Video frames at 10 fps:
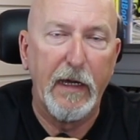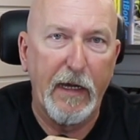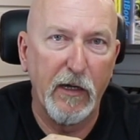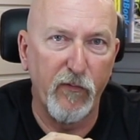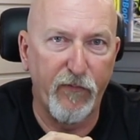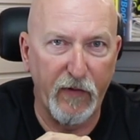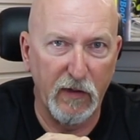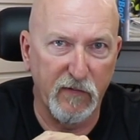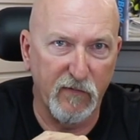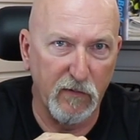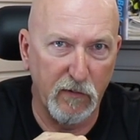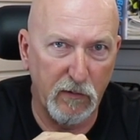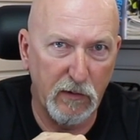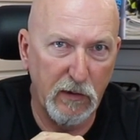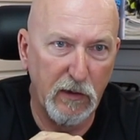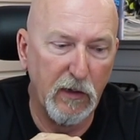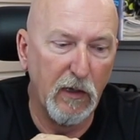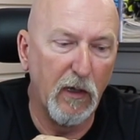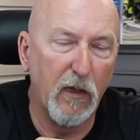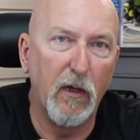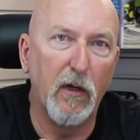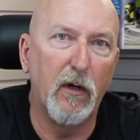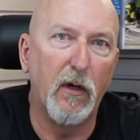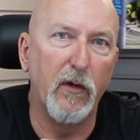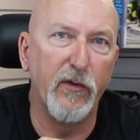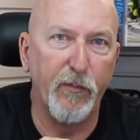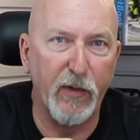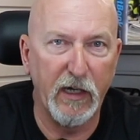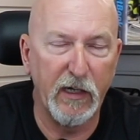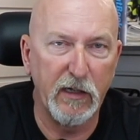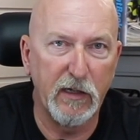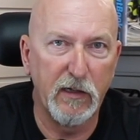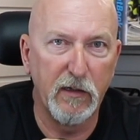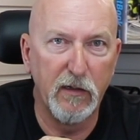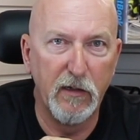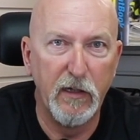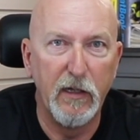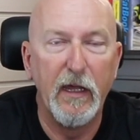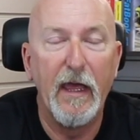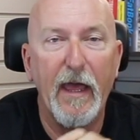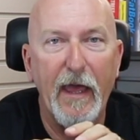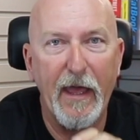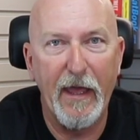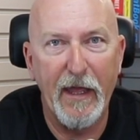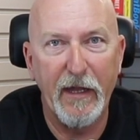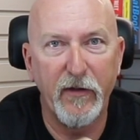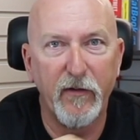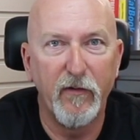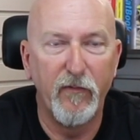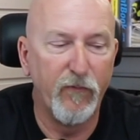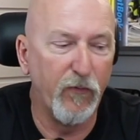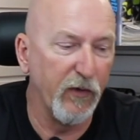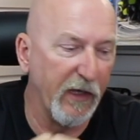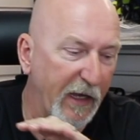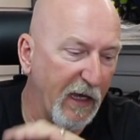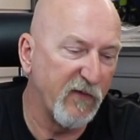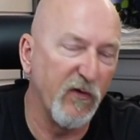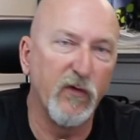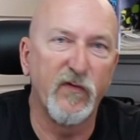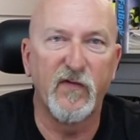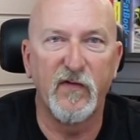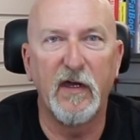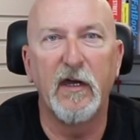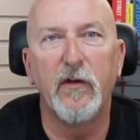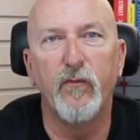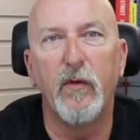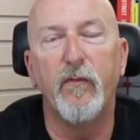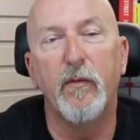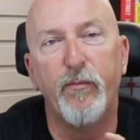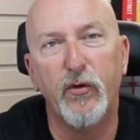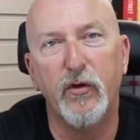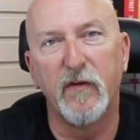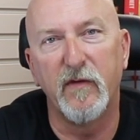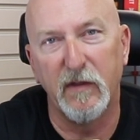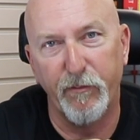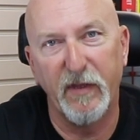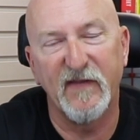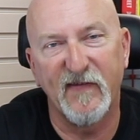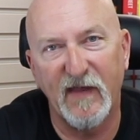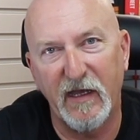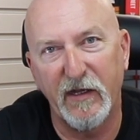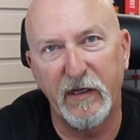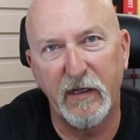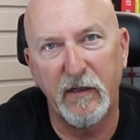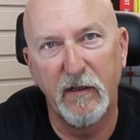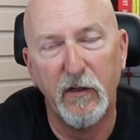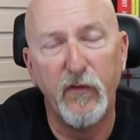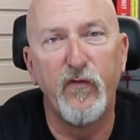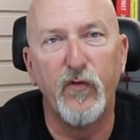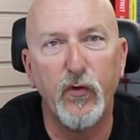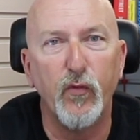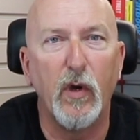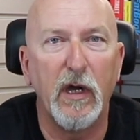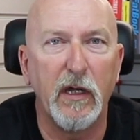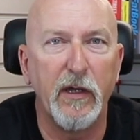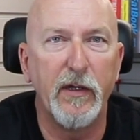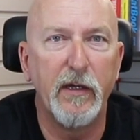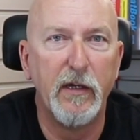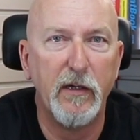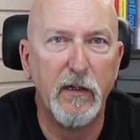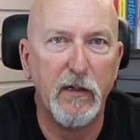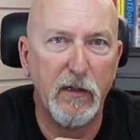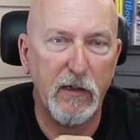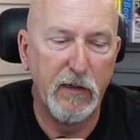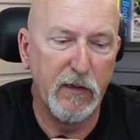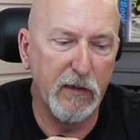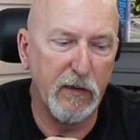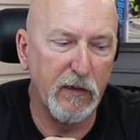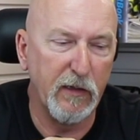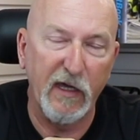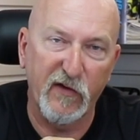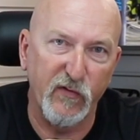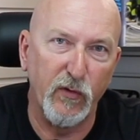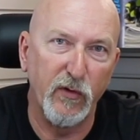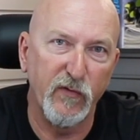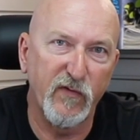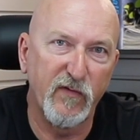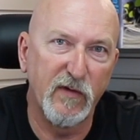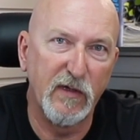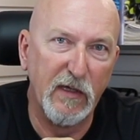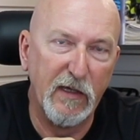air filter on the bike, and for the exhaust side we will put a Bassani 2-to-1 exhaust